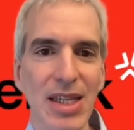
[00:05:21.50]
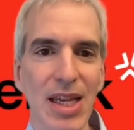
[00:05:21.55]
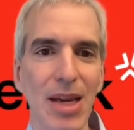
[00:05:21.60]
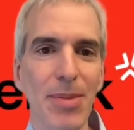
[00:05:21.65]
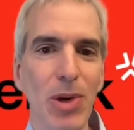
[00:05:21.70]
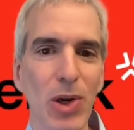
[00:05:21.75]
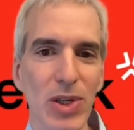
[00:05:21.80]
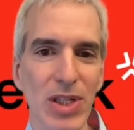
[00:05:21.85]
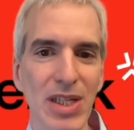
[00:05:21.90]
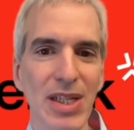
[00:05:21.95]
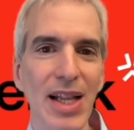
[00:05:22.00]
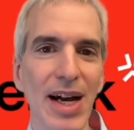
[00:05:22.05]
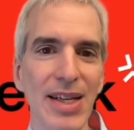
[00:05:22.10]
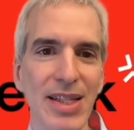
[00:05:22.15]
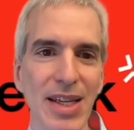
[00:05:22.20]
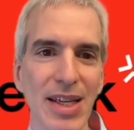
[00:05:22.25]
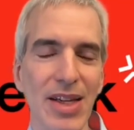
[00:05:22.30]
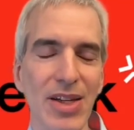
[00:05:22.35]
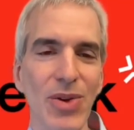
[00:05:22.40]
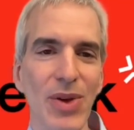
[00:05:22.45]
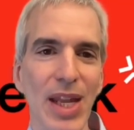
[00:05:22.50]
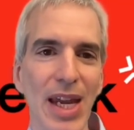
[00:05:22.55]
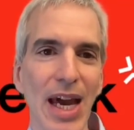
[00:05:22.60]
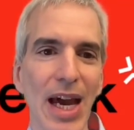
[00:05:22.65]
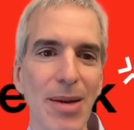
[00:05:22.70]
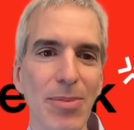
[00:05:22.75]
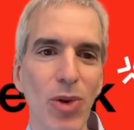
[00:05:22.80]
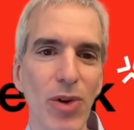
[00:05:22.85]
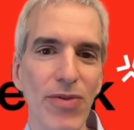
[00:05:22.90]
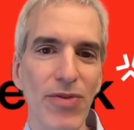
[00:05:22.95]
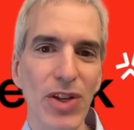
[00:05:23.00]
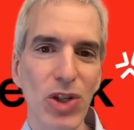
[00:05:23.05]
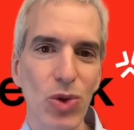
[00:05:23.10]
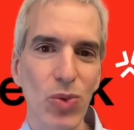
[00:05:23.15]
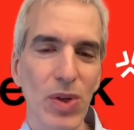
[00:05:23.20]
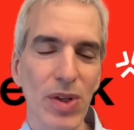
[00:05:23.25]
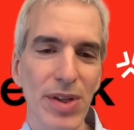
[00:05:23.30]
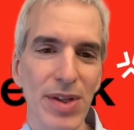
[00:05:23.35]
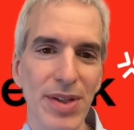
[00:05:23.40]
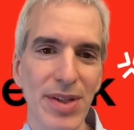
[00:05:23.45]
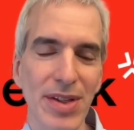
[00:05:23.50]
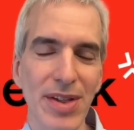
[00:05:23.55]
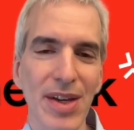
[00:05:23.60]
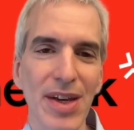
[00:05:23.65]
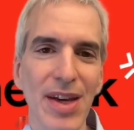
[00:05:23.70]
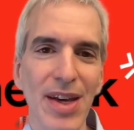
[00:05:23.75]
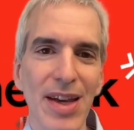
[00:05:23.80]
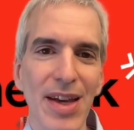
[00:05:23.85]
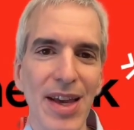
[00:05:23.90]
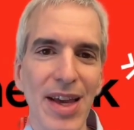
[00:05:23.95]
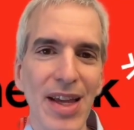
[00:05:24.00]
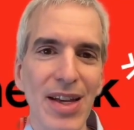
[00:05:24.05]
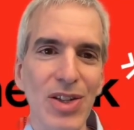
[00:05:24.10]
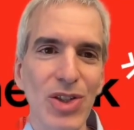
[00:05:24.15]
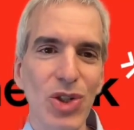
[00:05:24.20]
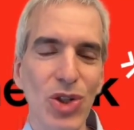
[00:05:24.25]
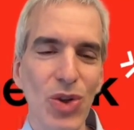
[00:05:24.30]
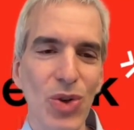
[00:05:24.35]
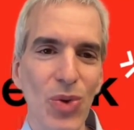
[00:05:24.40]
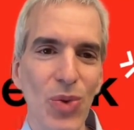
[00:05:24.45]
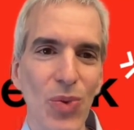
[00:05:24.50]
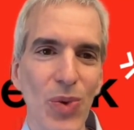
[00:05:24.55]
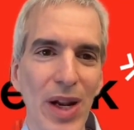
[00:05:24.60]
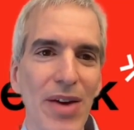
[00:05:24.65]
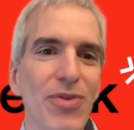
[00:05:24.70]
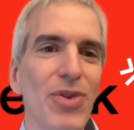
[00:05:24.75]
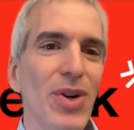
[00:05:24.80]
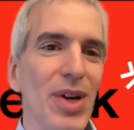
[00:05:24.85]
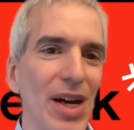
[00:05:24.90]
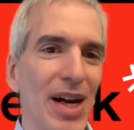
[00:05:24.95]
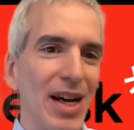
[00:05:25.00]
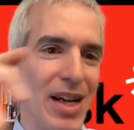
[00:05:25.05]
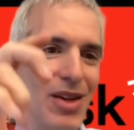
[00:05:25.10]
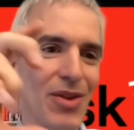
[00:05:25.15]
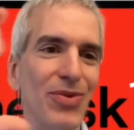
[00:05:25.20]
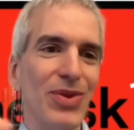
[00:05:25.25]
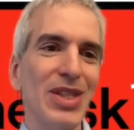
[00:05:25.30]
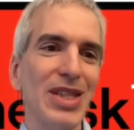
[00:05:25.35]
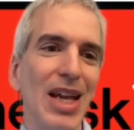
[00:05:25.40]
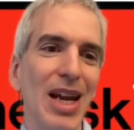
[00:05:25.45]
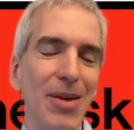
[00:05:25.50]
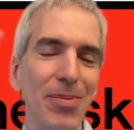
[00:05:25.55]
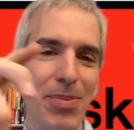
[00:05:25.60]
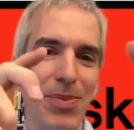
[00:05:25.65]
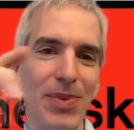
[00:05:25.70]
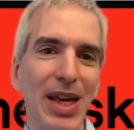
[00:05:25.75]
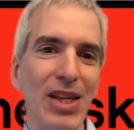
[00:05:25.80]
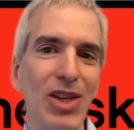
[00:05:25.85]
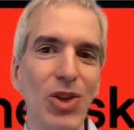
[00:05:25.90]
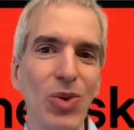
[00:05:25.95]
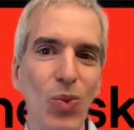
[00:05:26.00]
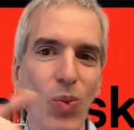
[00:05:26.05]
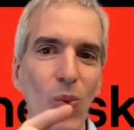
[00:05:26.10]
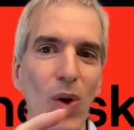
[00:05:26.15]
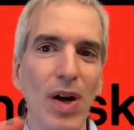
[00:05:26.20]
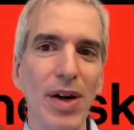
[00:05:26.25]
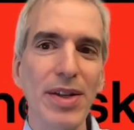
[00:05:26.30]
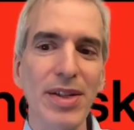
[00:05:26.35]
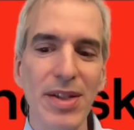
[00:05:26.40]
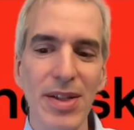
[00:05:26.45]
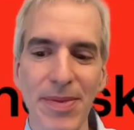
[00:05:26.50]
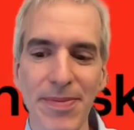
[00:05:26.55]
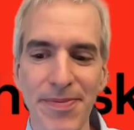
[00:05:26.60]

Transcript: and personalize it. You can add more visuals into whatever kind of setup that you want.